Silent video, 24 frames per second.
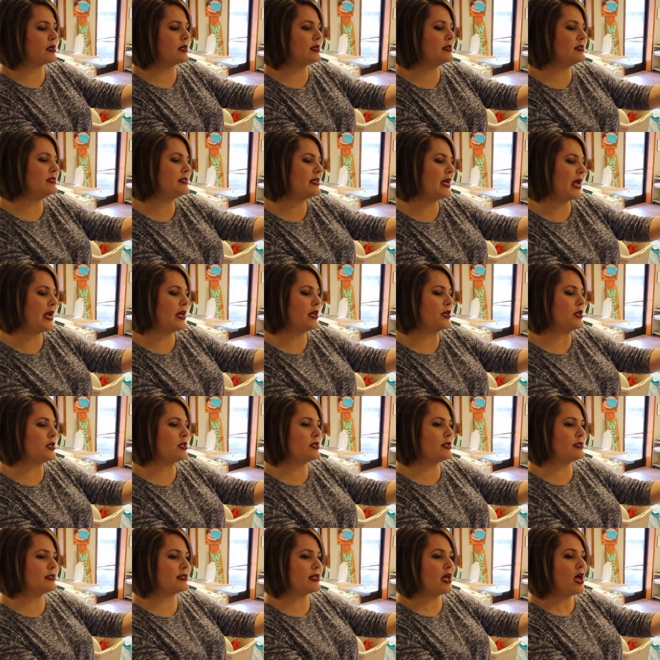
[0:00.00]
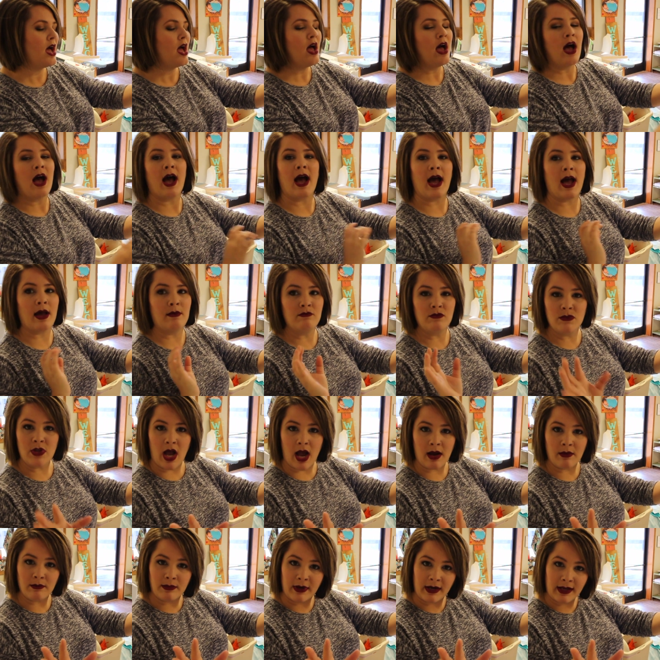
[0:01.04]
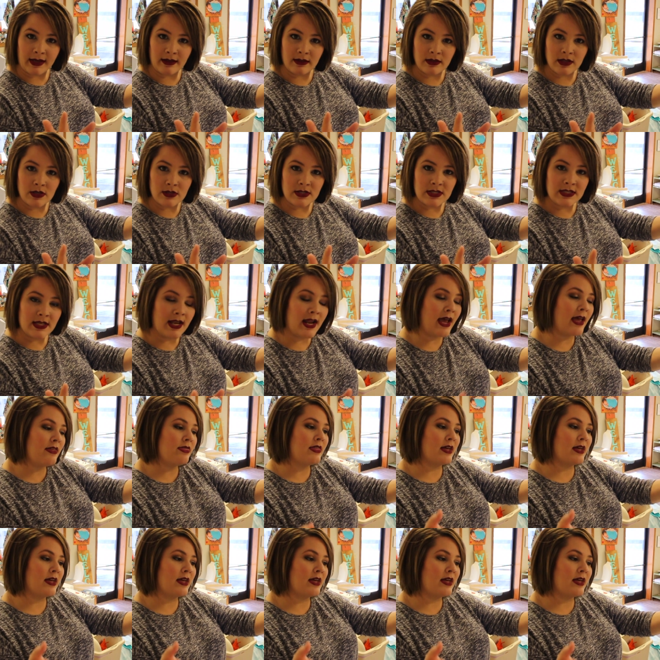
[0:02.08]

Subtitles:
containers, I'm not bringing those today.